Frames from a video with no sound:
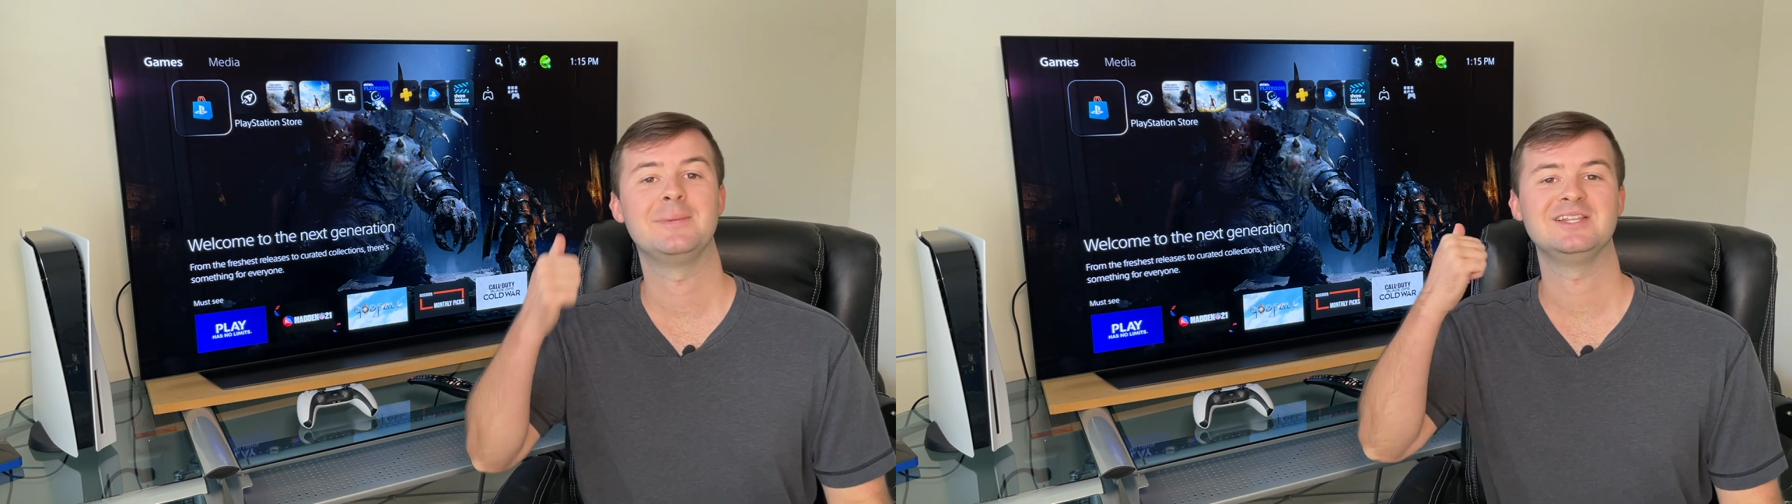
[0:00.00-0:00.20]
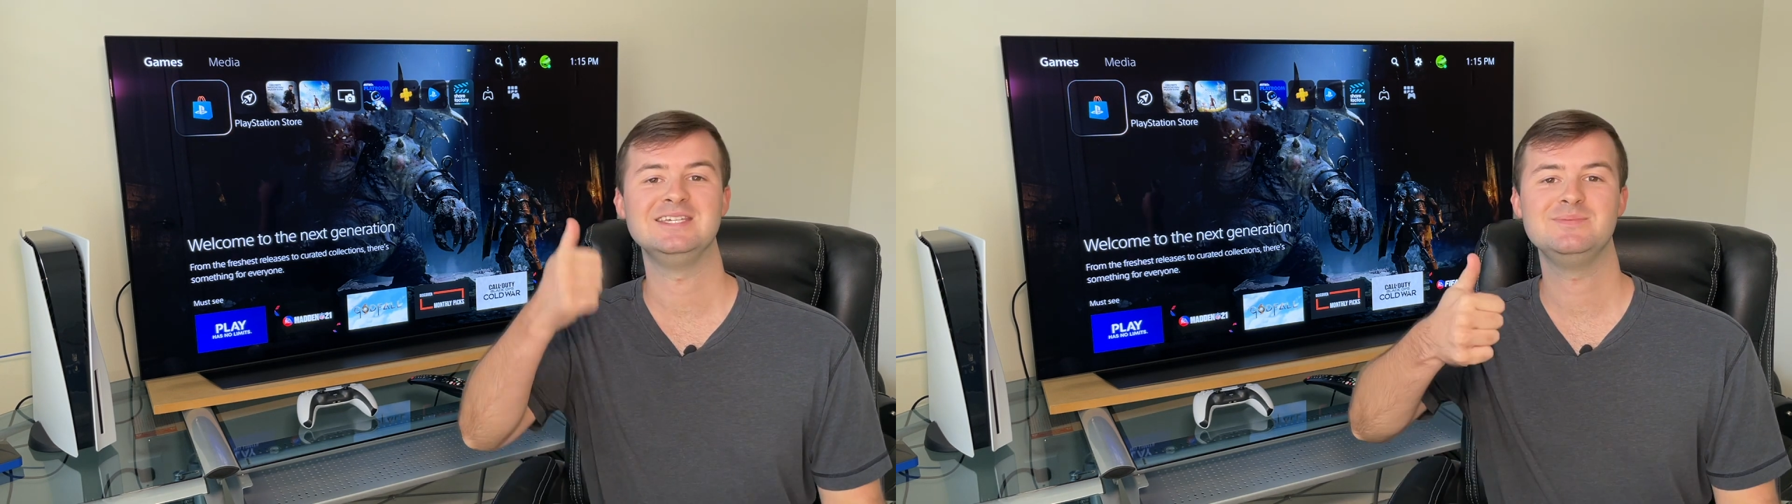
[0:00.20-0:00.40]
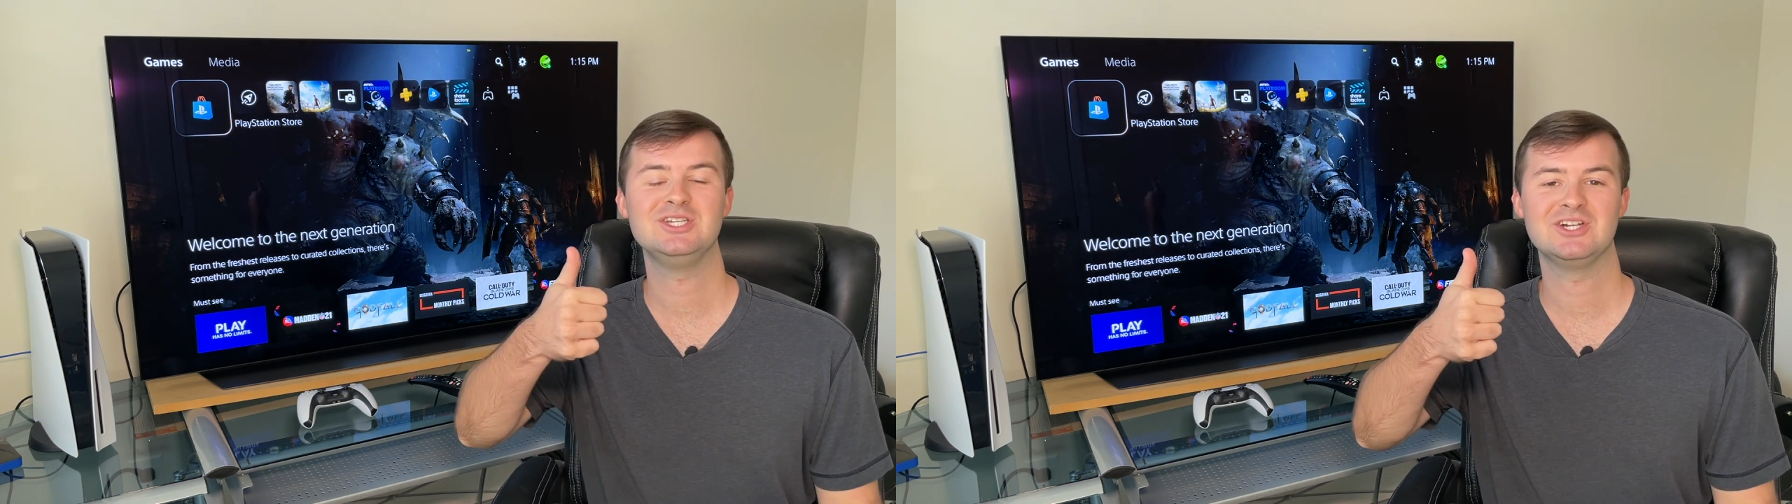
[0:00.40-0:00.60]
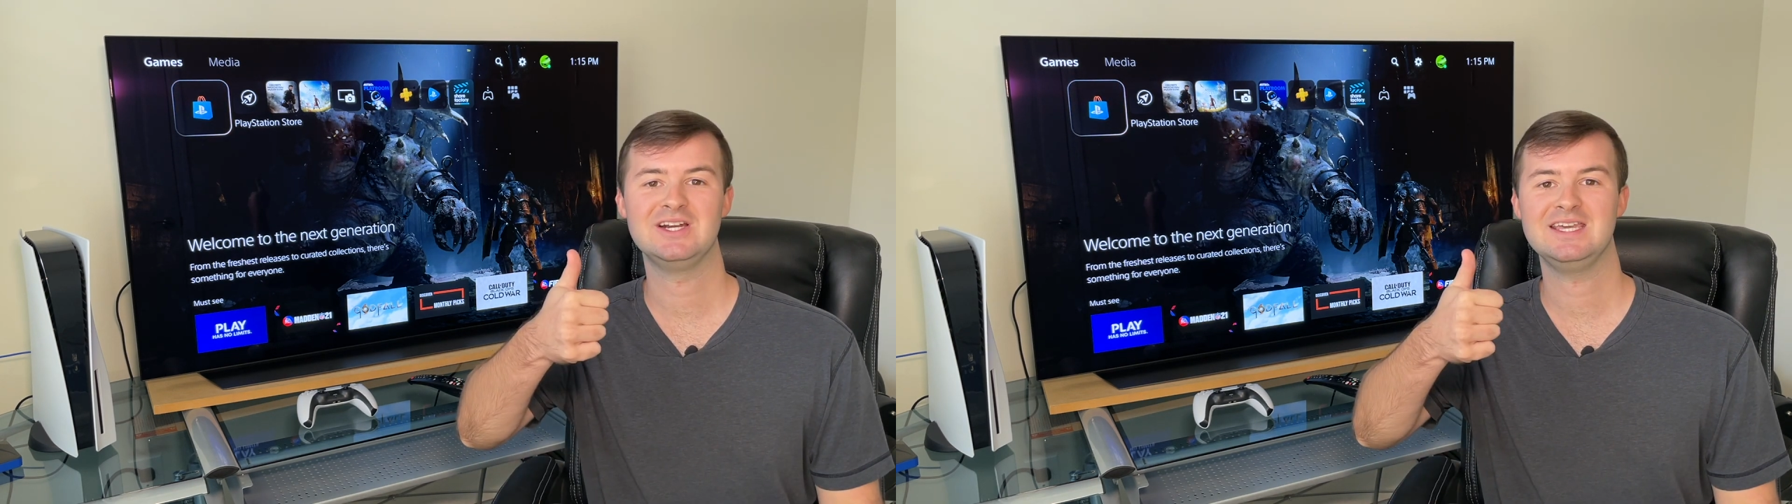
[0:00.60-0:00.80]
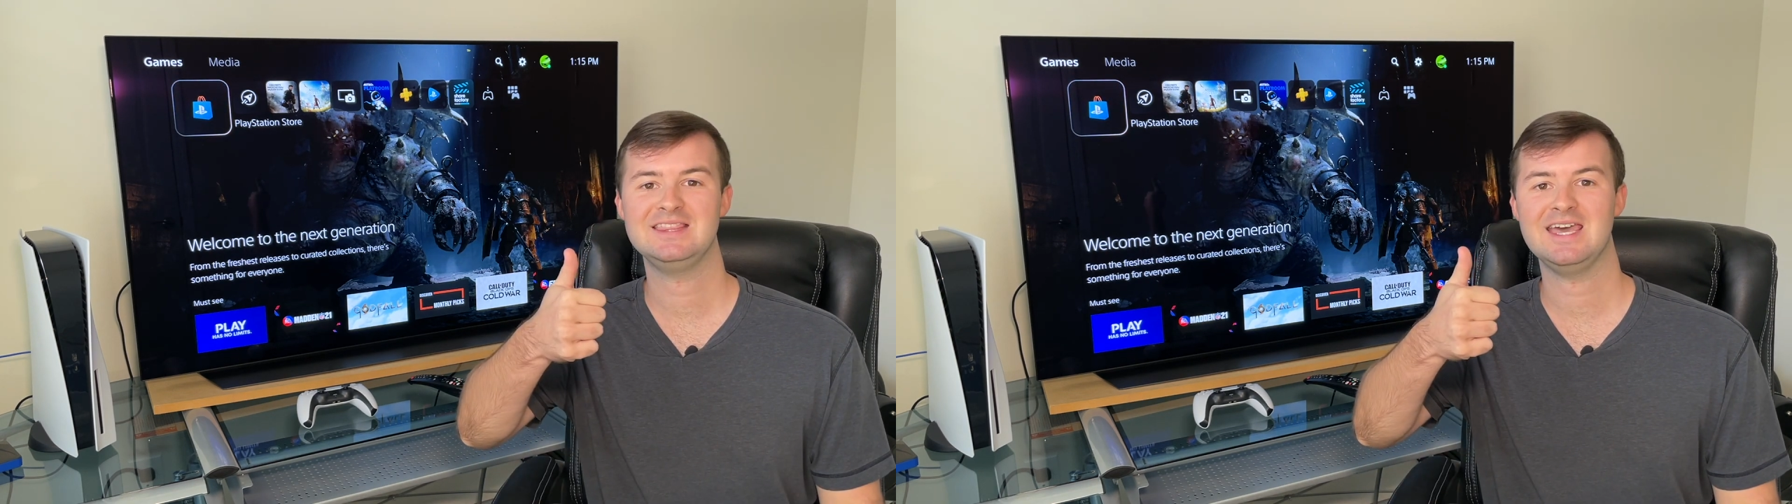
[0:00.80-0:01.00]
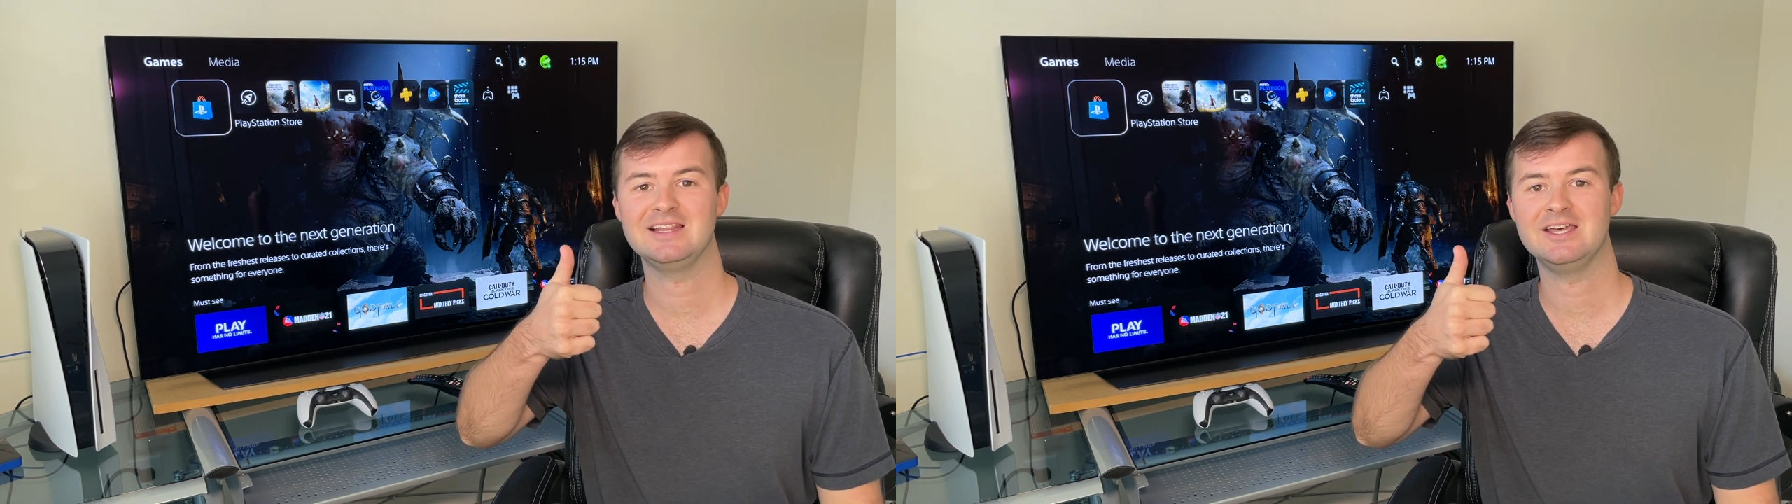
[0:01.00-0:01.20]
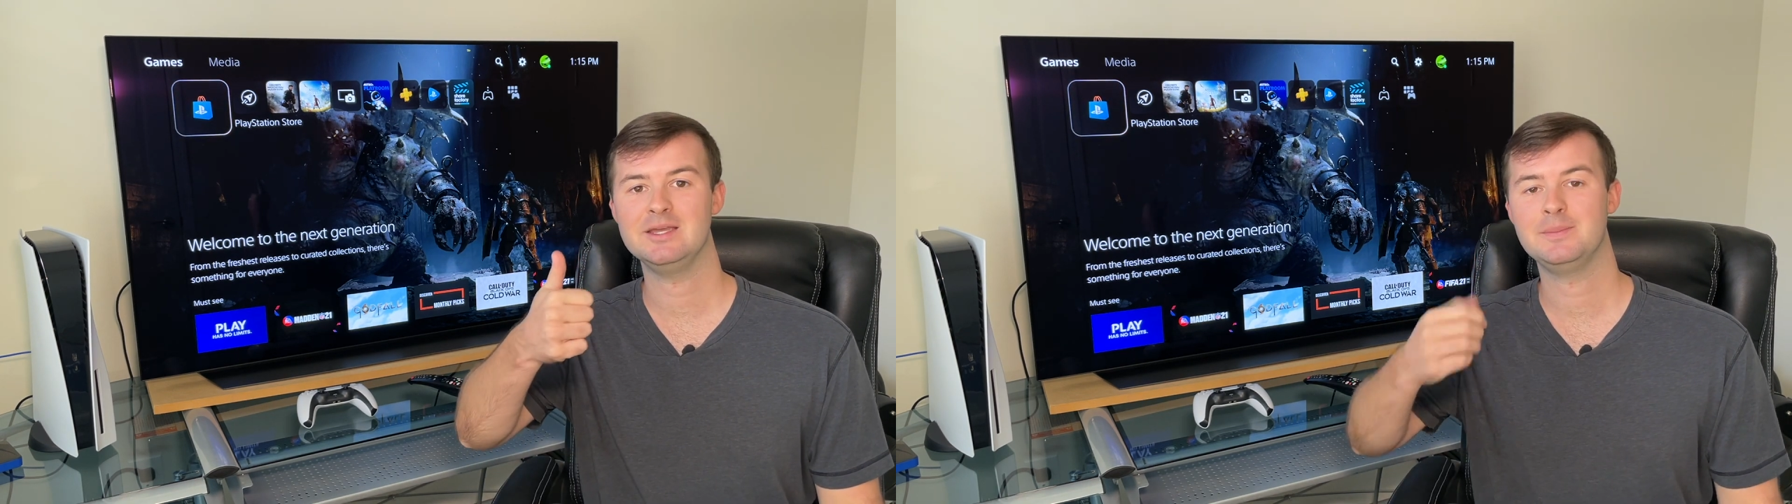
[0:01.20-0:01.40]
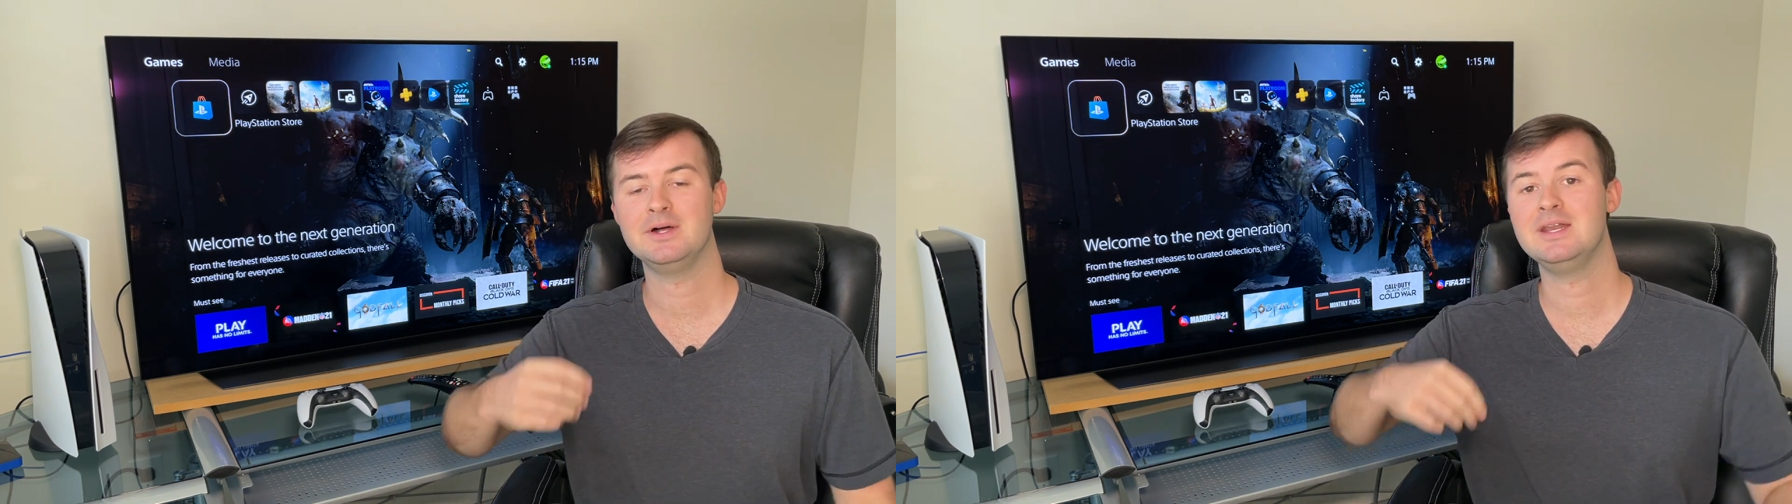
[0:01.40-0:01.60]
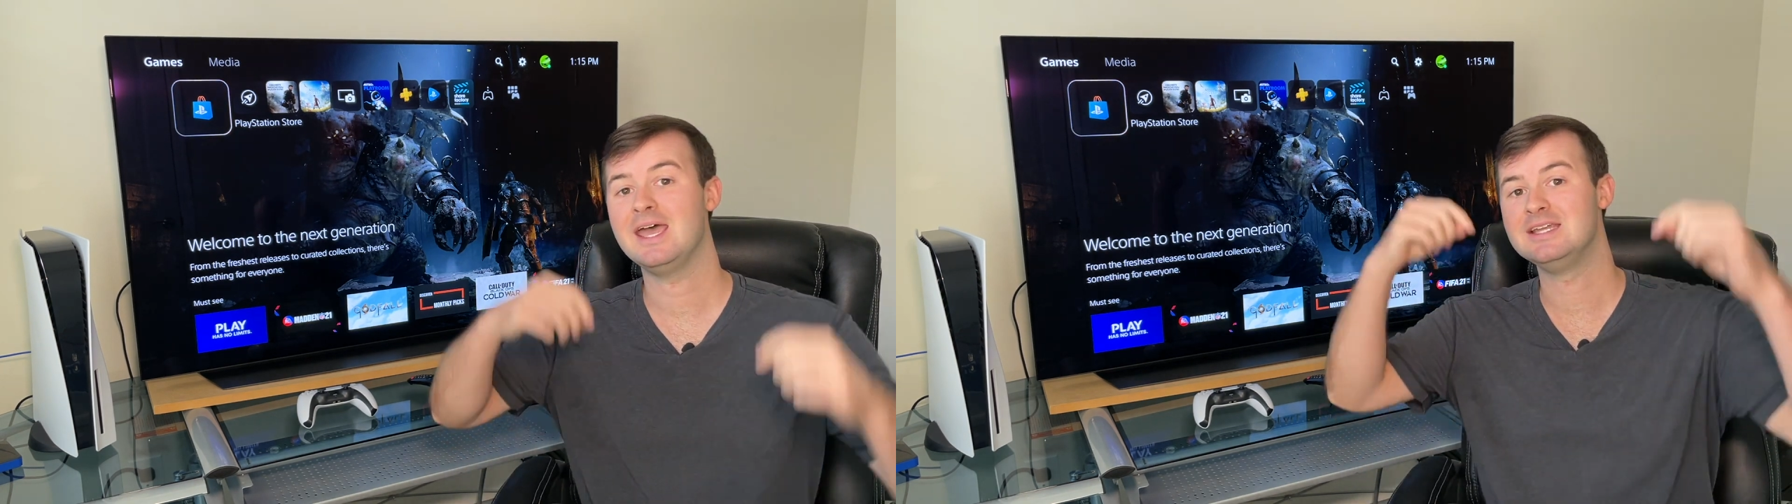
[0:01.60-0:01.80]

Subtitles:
please be sure to hit that like button